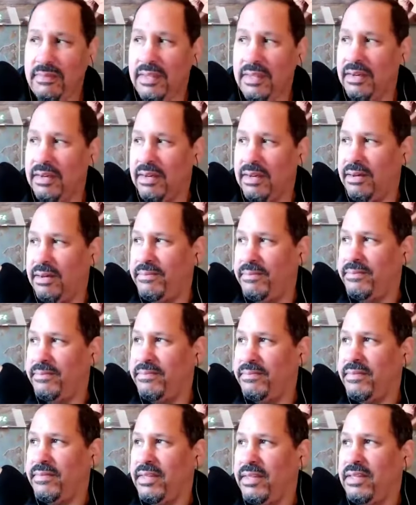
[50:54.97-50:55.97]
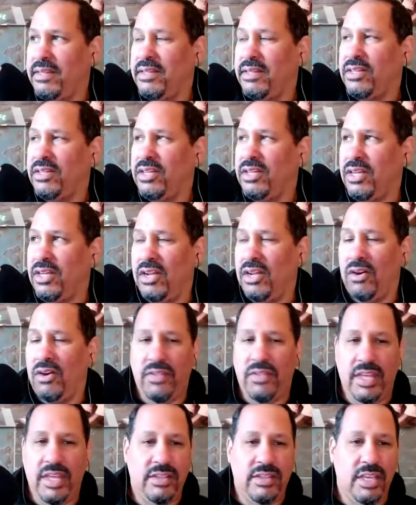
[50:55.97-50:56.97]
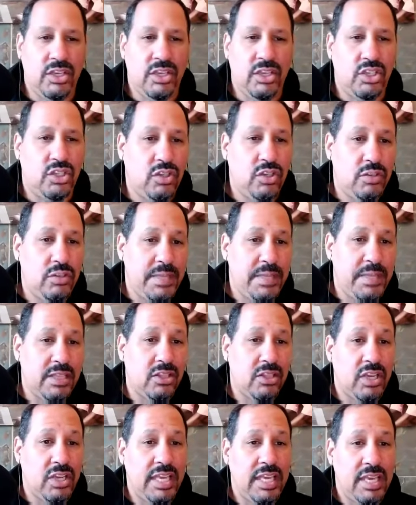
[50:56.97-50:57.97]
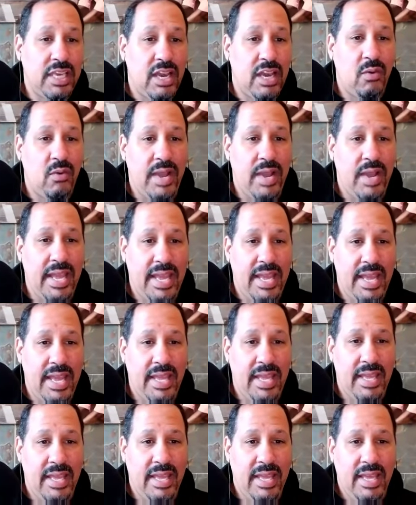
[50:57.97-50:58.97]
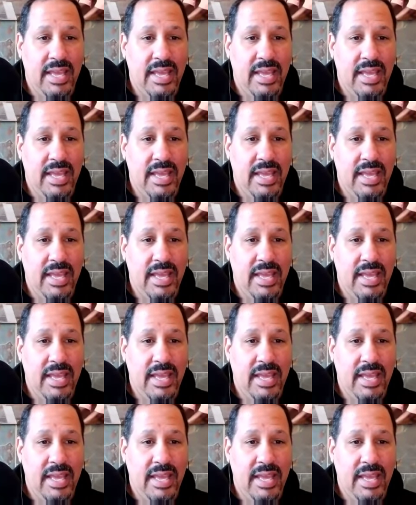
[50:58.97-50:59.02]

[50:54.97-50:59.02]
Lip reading: um they should be looking our way,